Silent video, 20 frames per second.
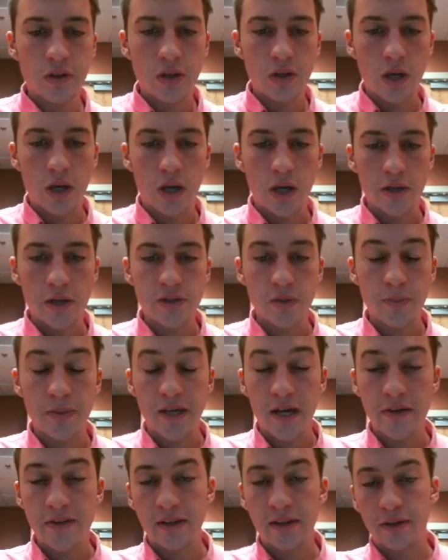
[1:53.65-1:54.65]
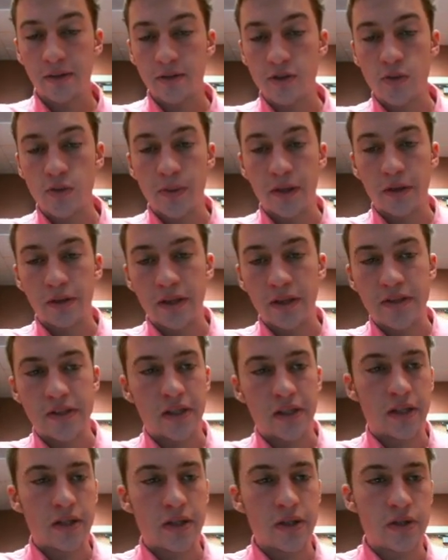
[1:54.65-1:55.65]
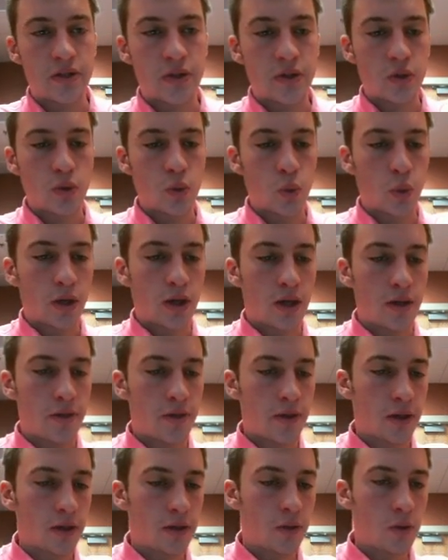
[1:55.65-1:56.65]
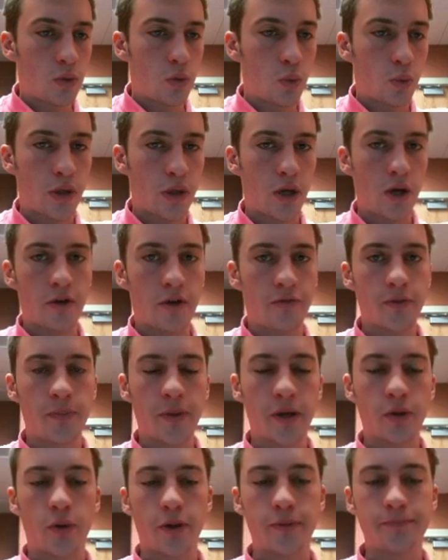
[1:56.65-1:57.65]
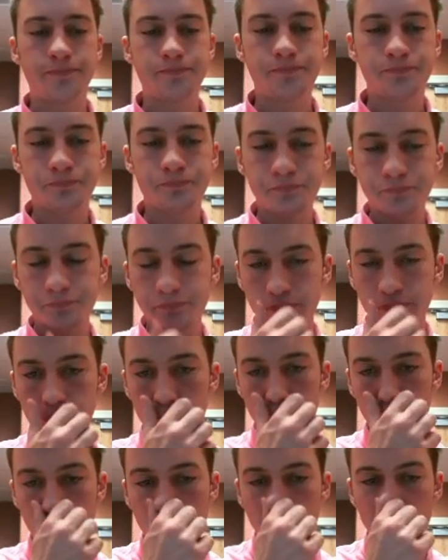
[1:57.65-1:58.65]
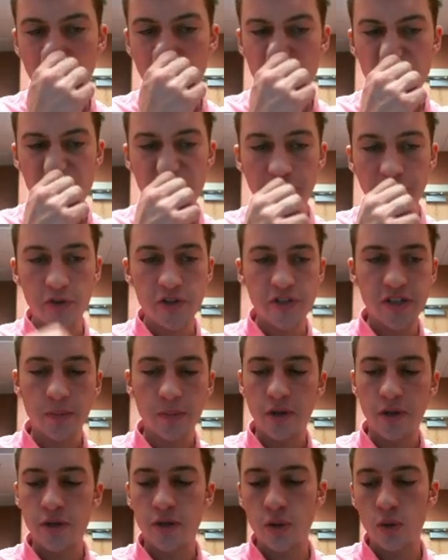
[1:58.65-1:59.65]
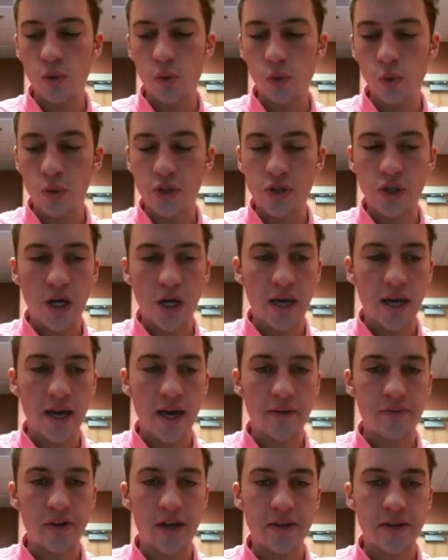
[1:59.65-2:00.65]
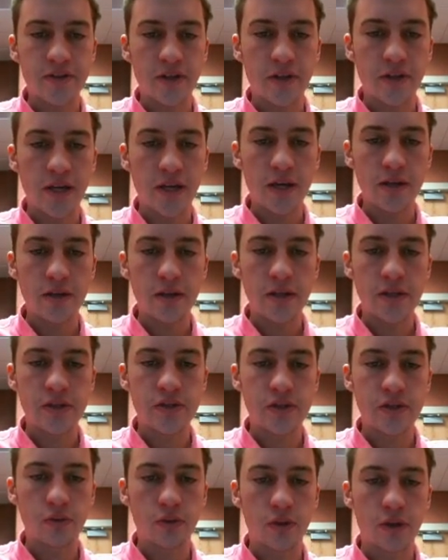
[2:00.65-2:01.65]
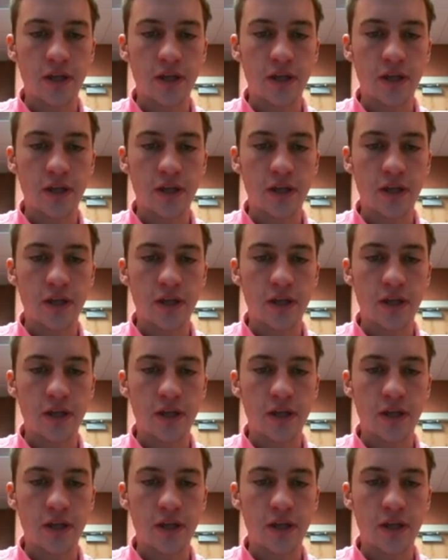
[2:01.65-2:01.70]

Uh, so beyond that little spiel, let's get into where I think we are for Bitcoin. So the first thing I'm going to do, which I have not done yet, is to look